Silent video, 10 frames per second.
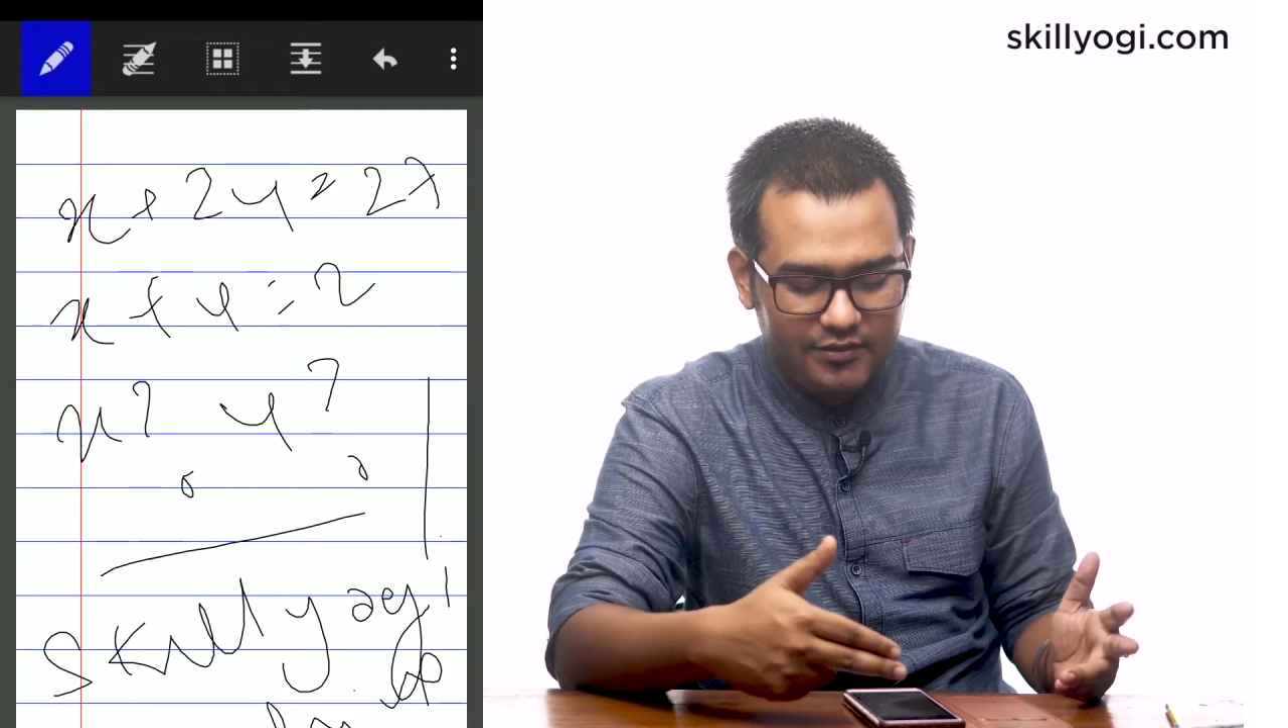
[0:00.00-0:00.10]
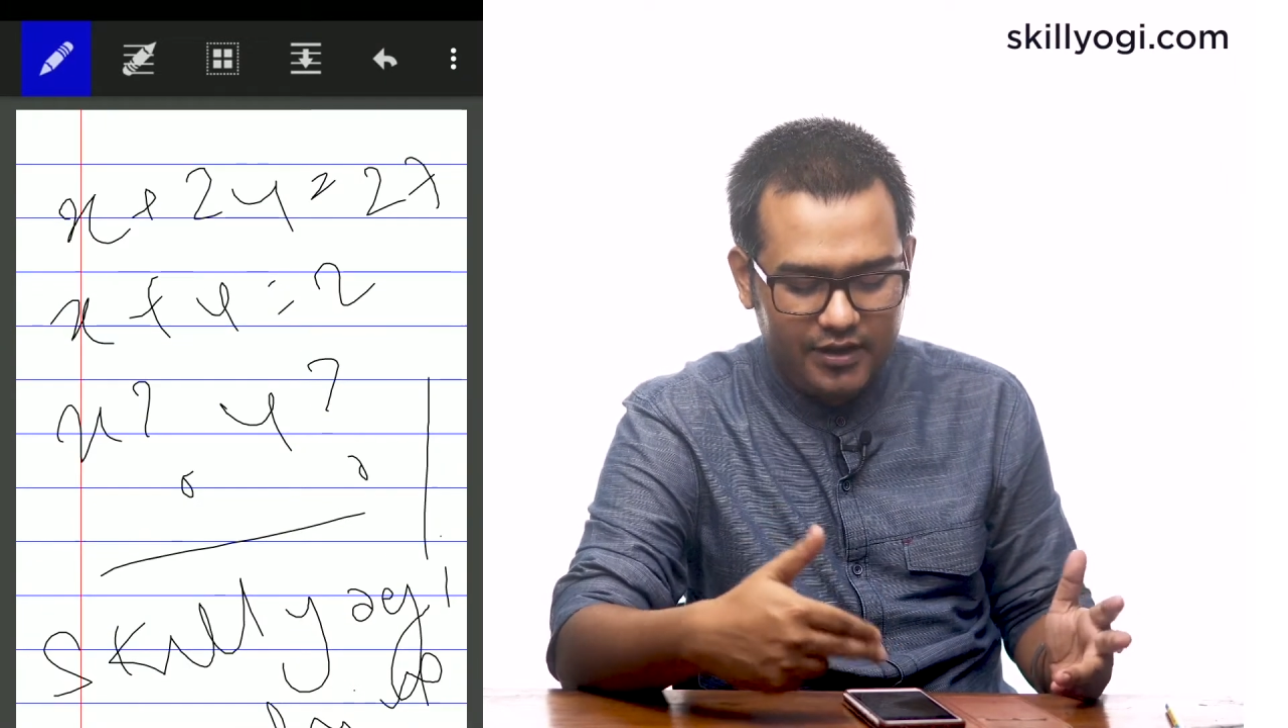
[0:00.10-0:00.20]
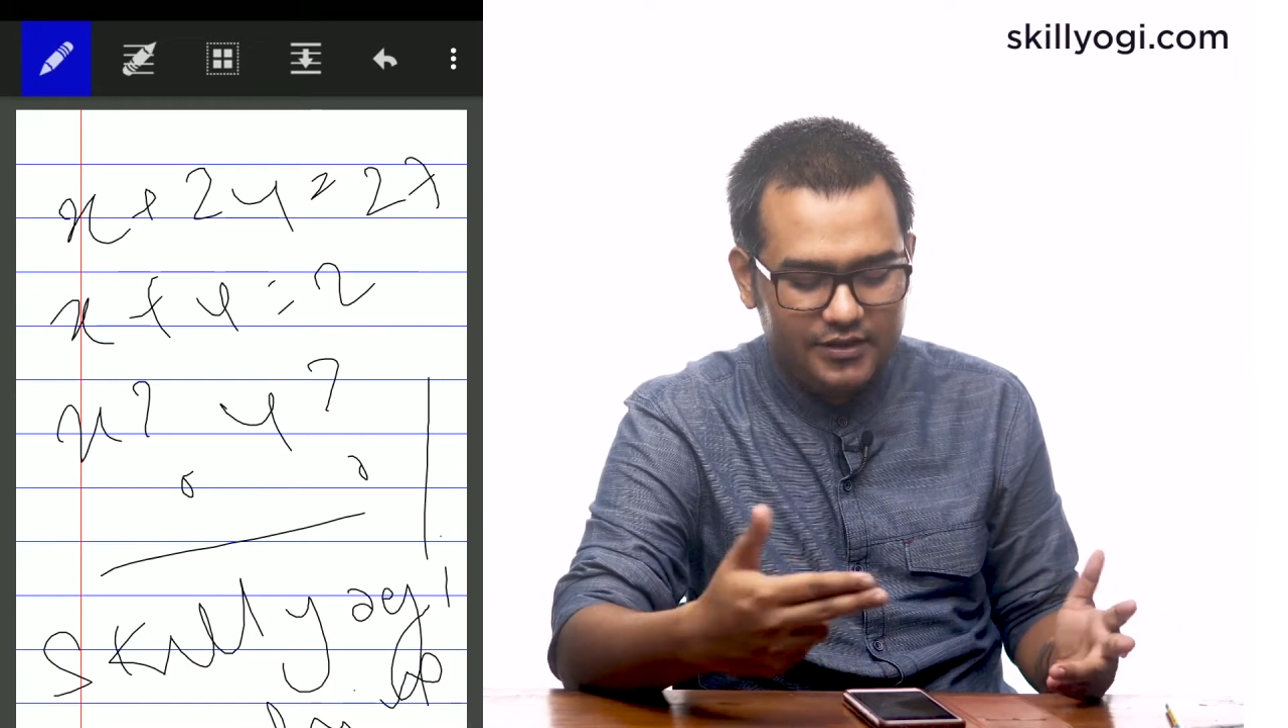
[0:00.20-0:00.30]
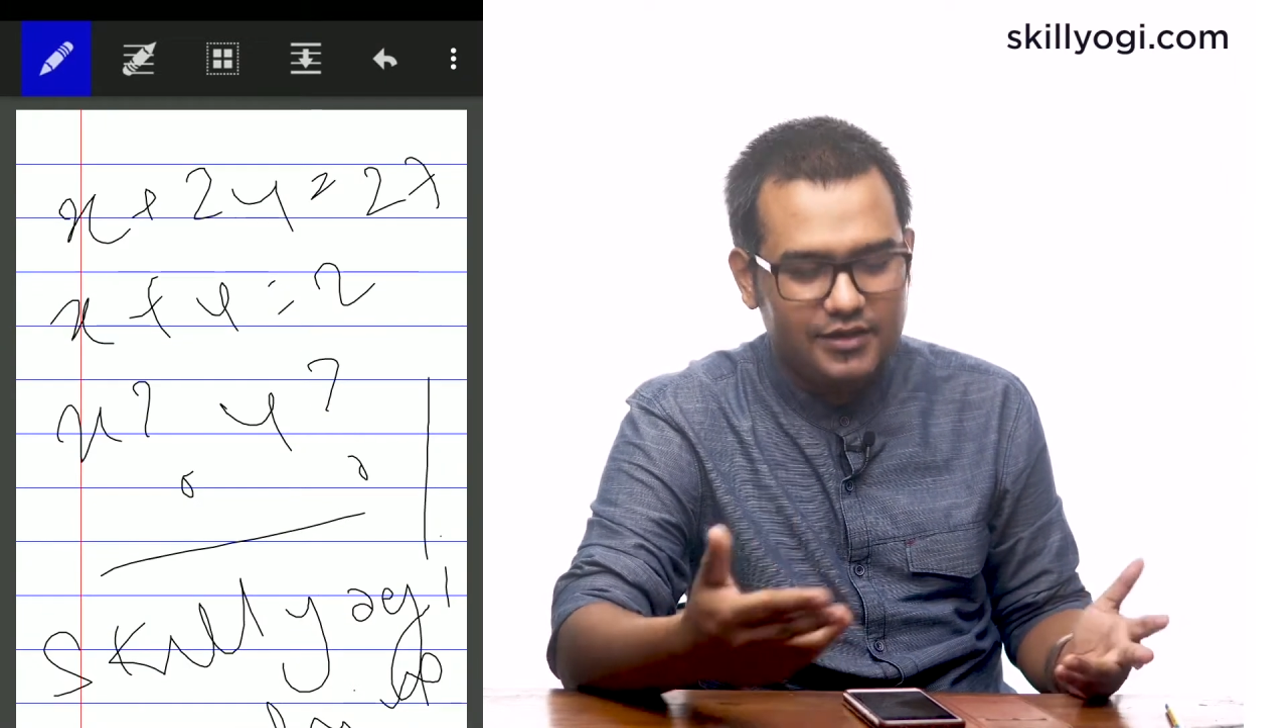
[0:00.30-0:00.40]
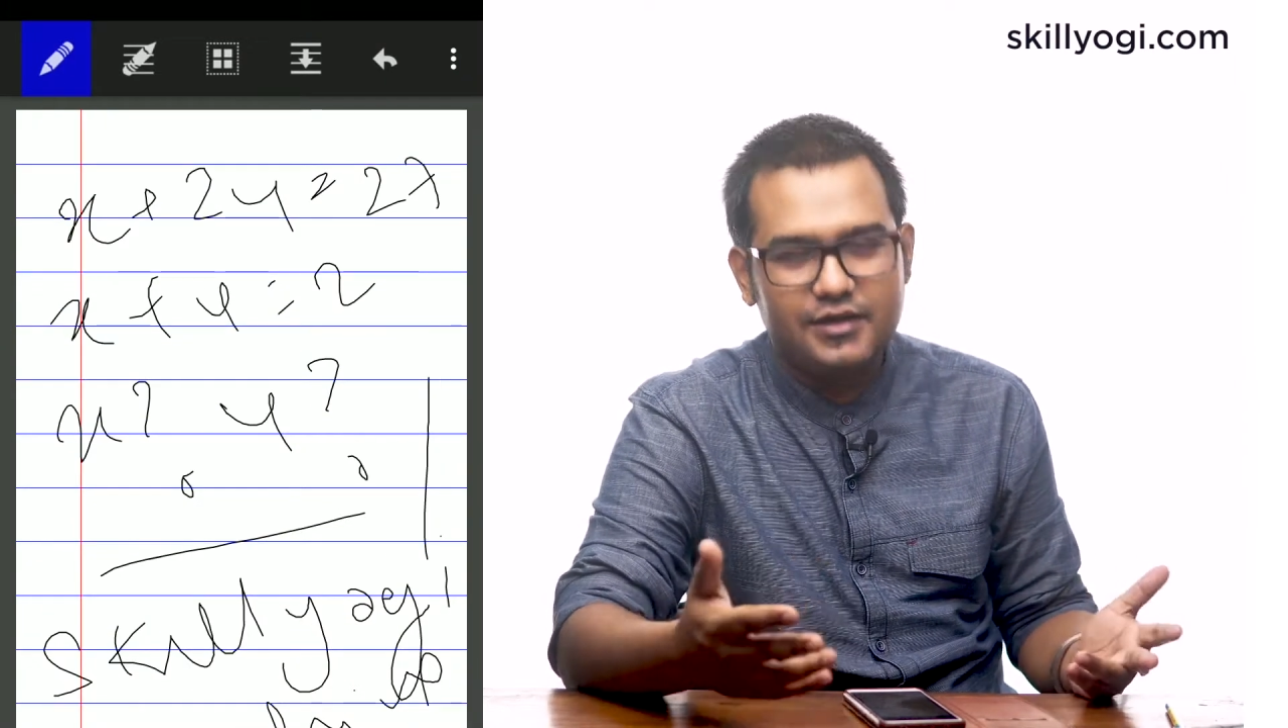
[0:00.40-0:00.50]

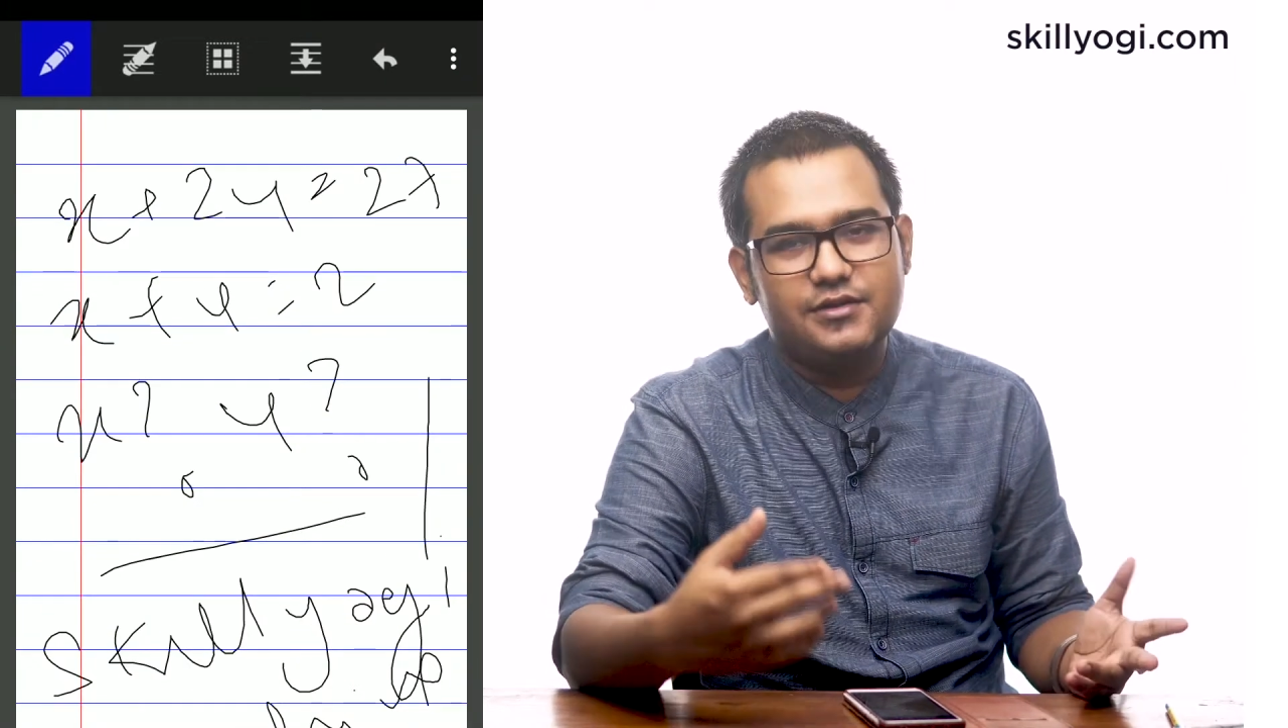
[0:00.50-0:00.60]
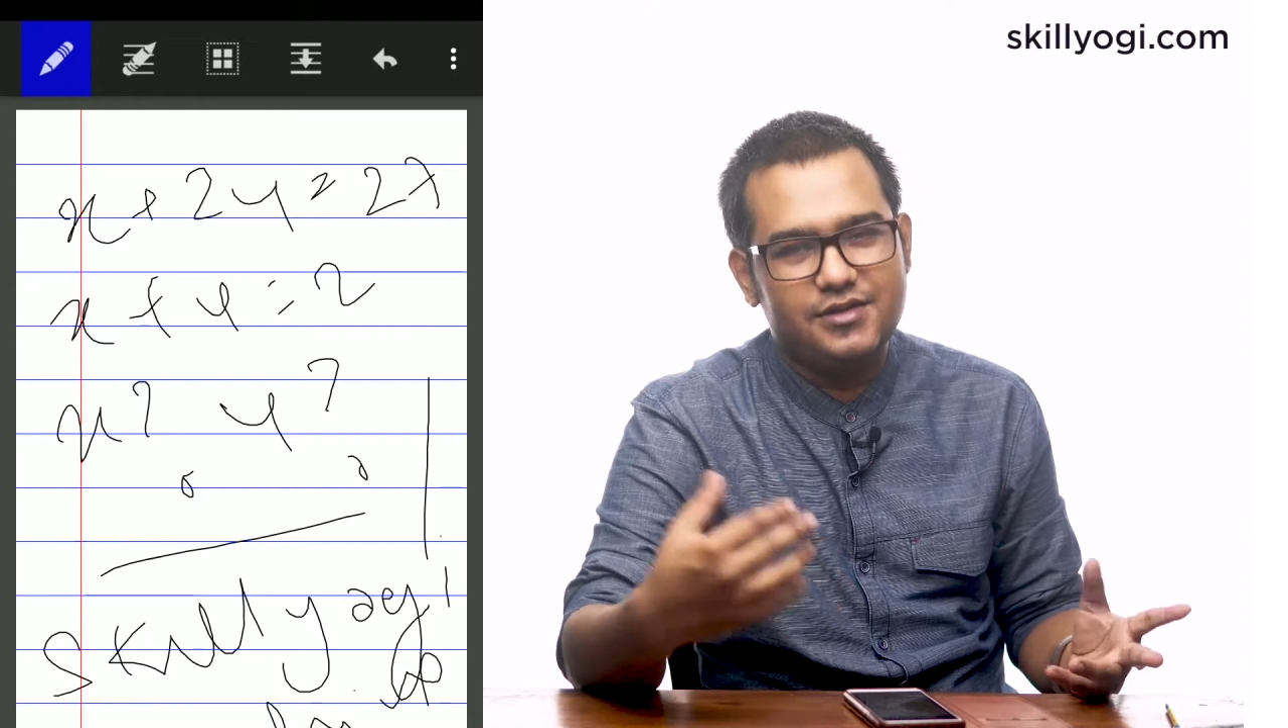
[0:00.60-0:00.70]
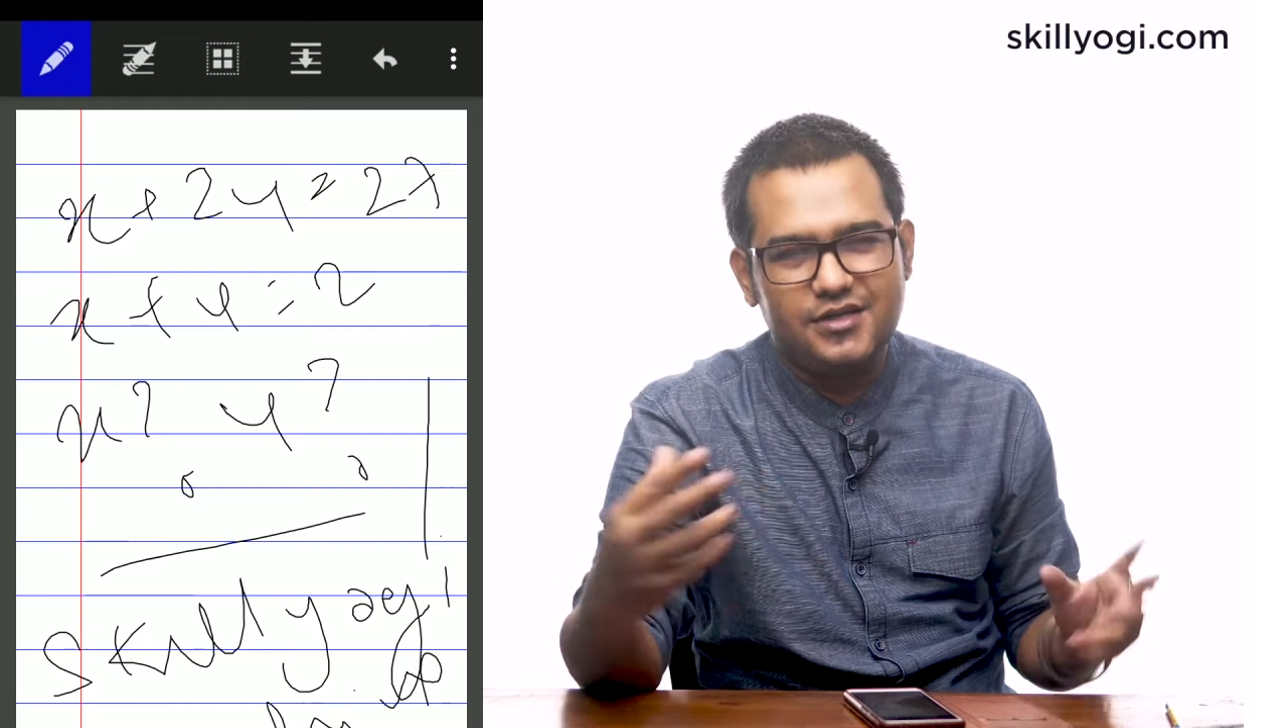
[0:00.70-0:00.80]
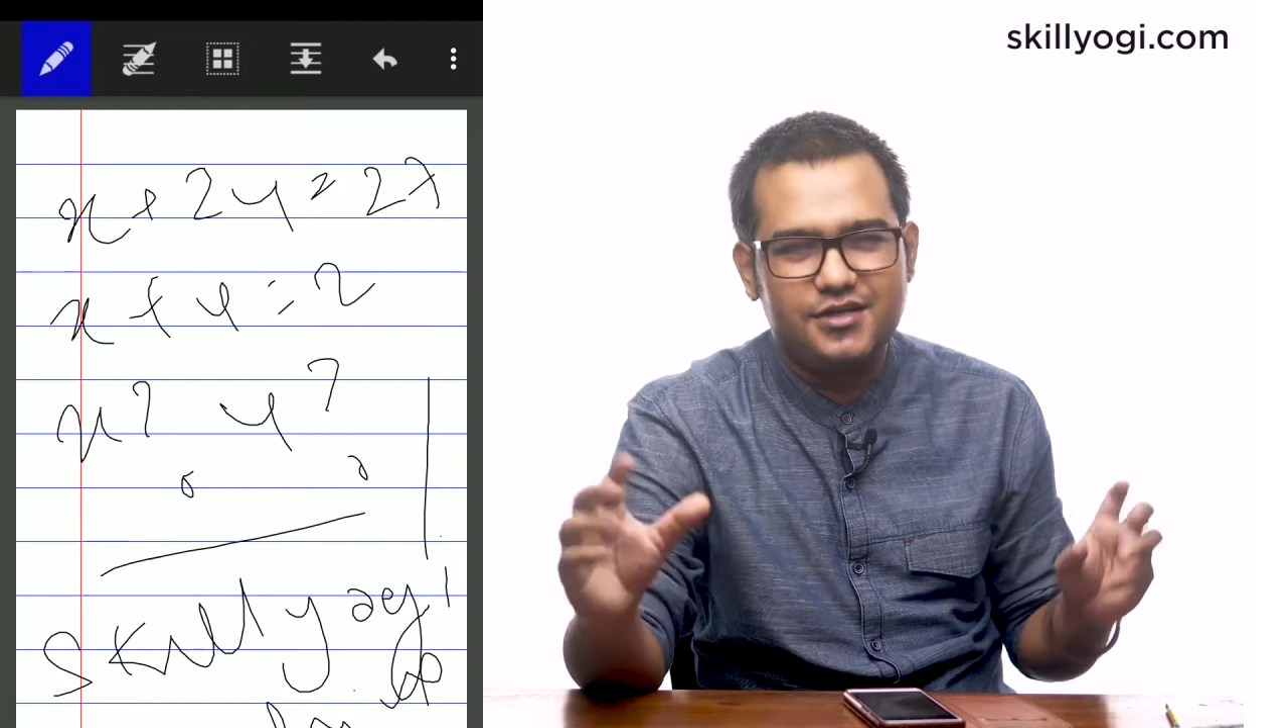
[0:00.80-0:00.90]
and conducted